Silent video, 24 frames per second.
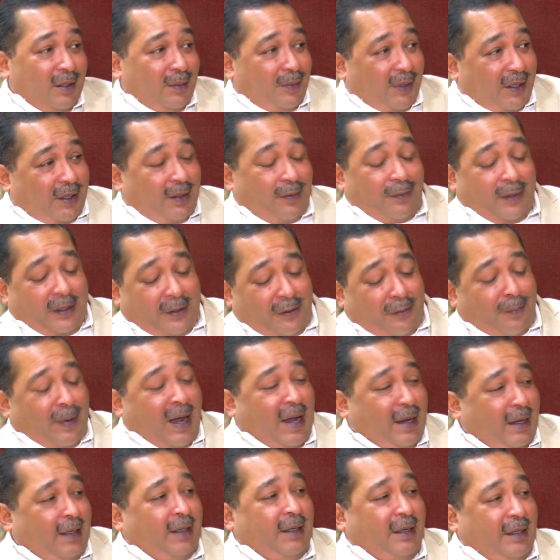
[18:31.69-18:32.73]
But when you
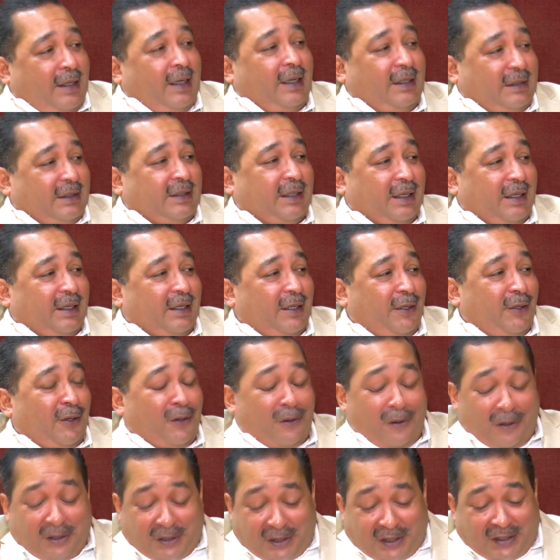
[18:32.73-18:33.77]
buy a tea estate, you're
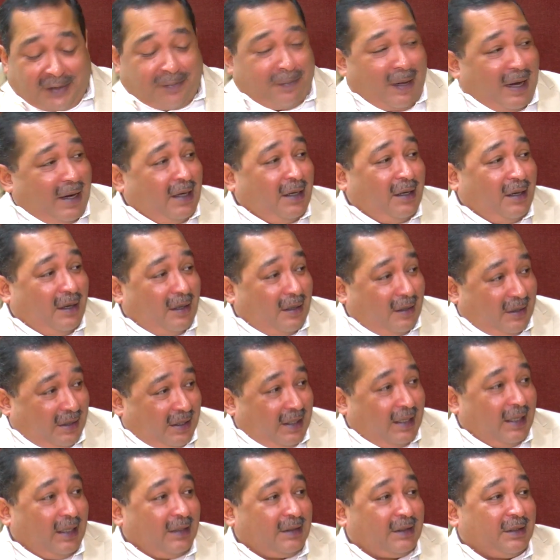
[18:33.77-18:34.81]
not just buying the
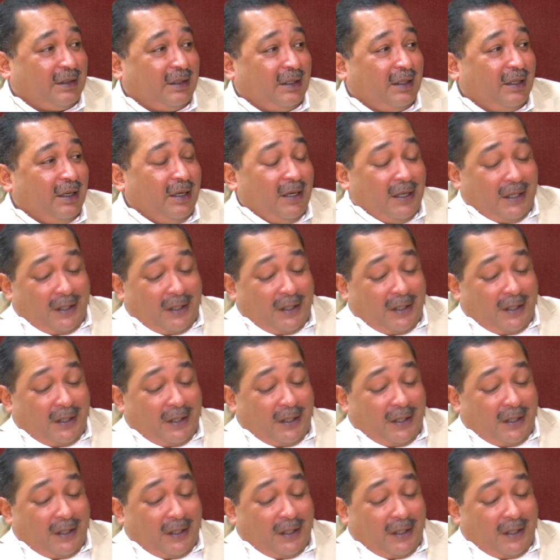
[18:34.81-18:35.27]
tea estate,